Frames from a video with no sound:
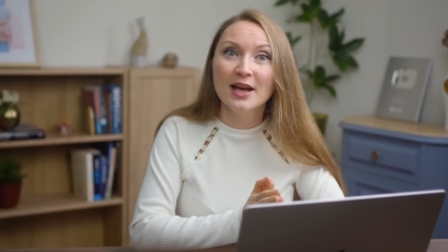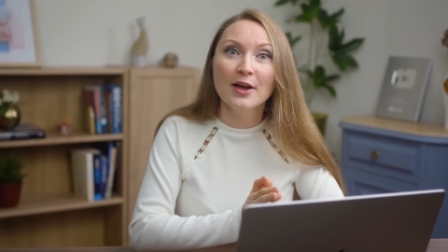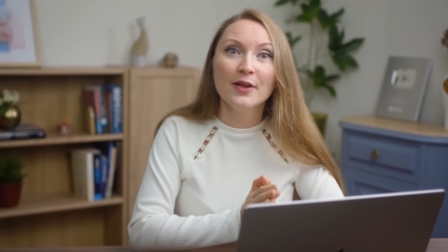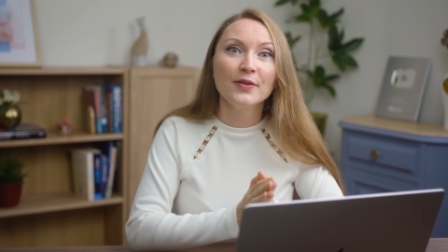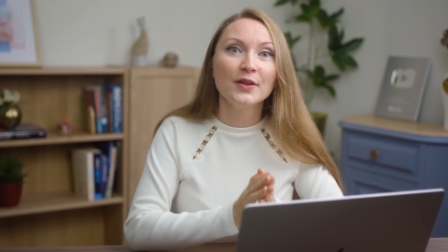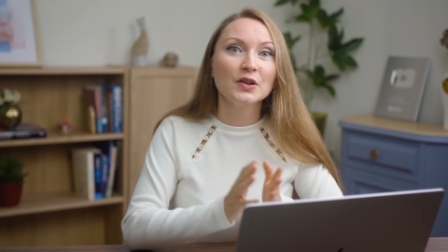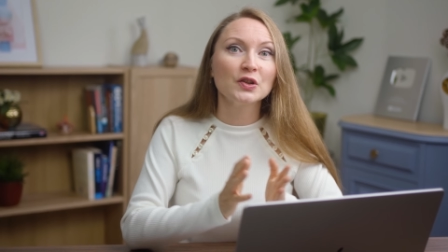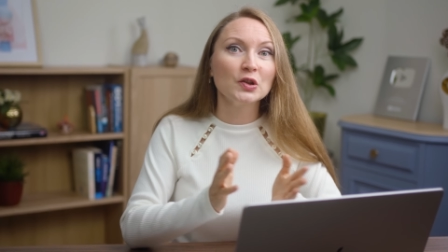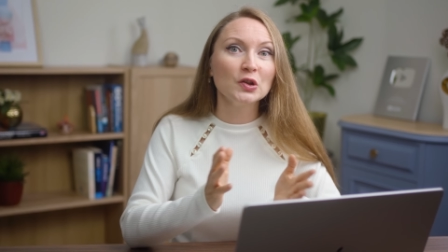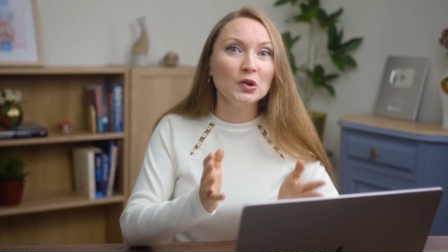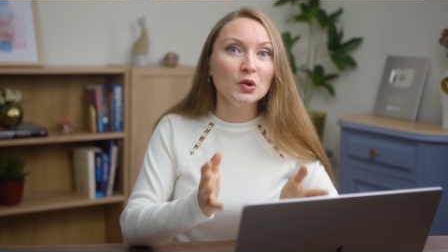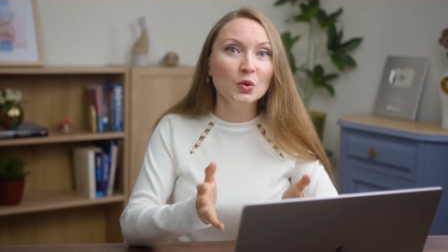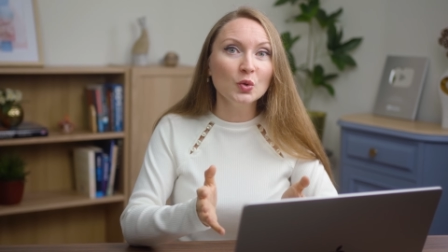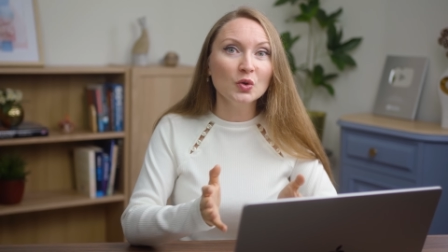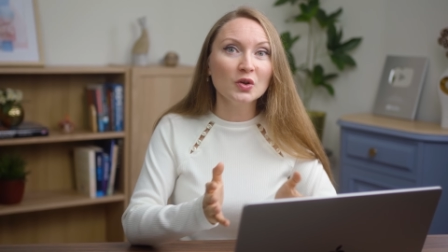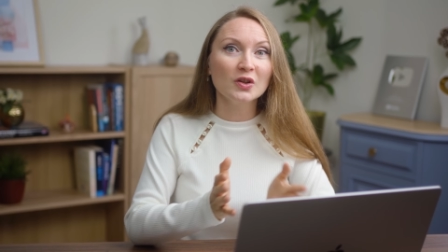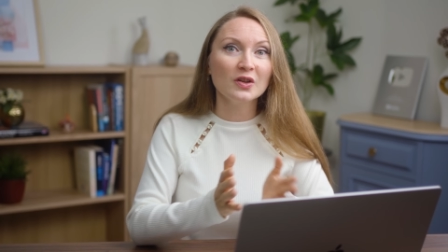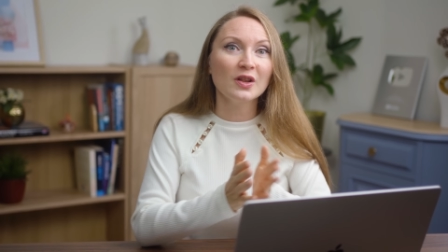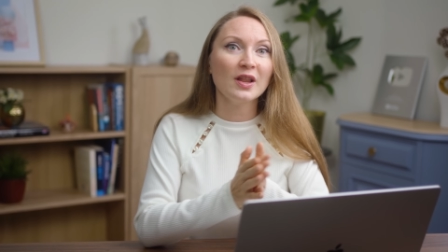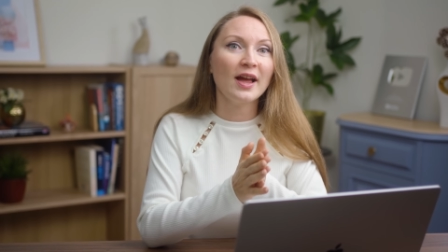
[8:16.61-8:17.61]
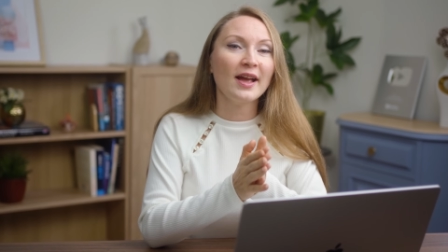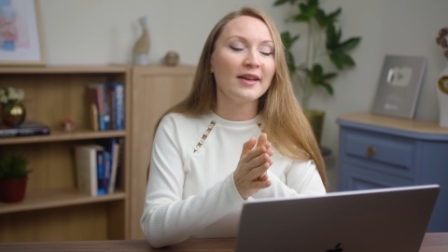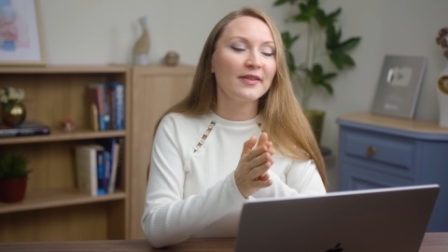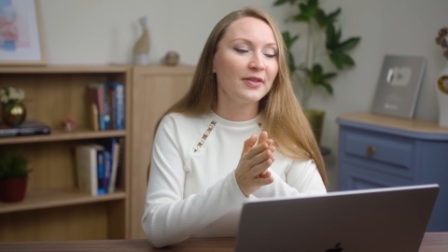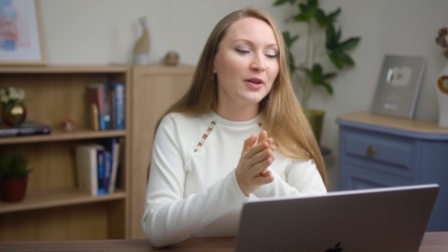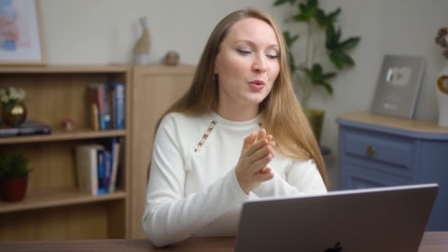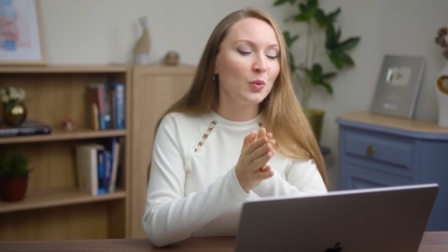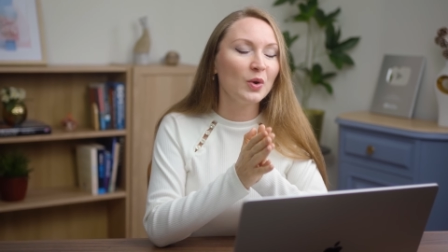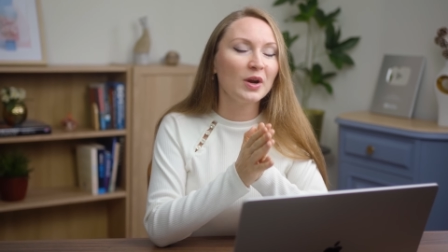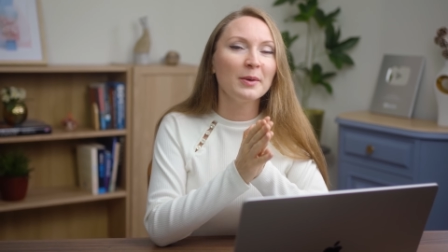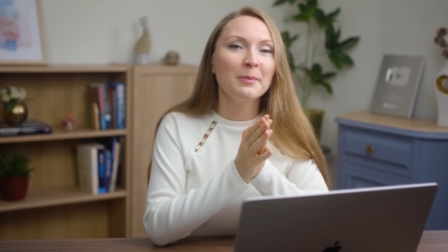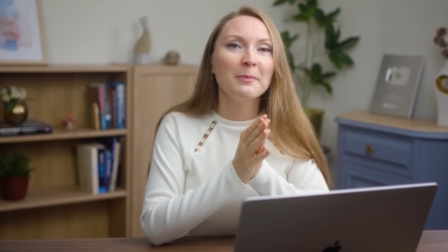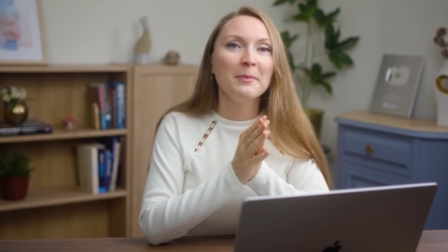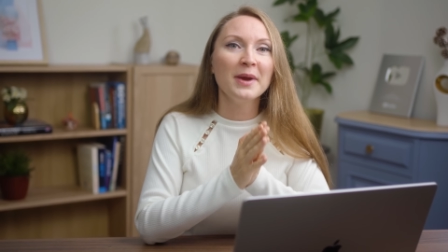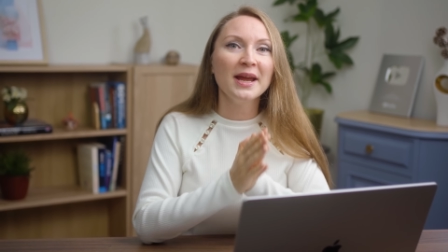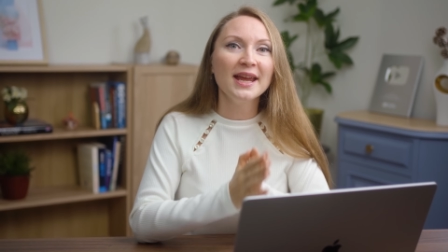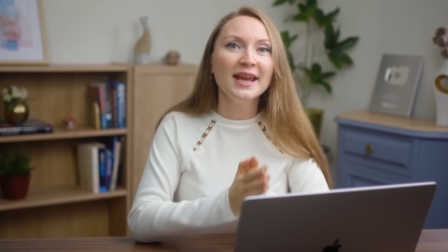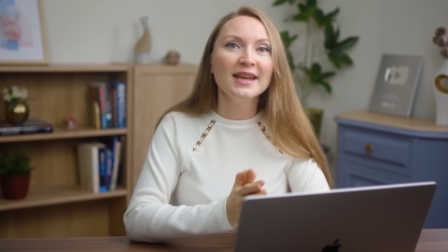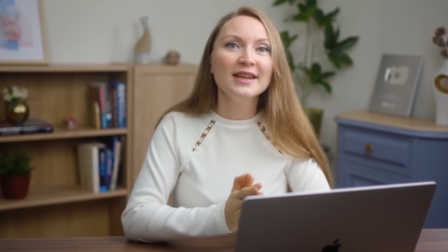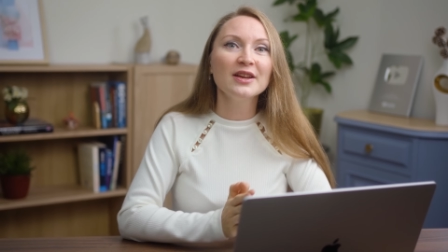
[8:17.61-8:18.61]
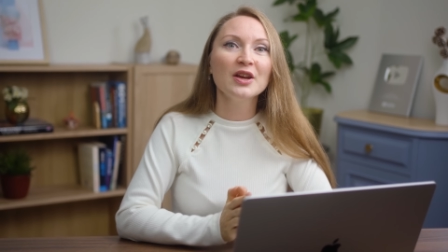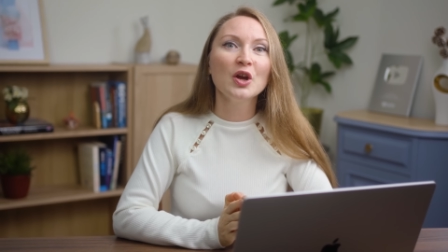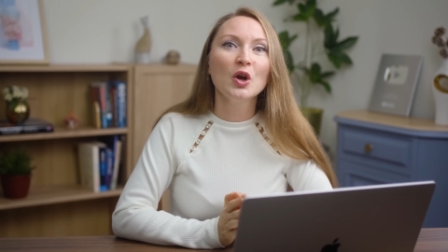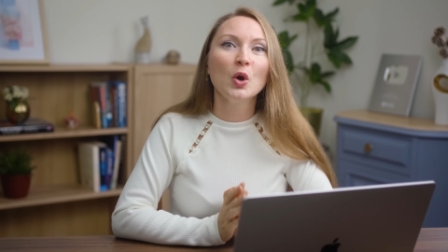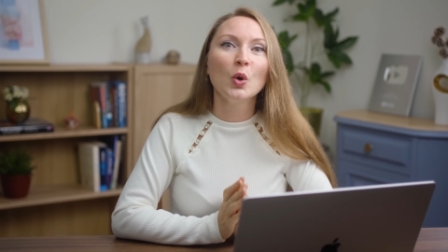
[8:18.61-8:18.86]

that look like they were made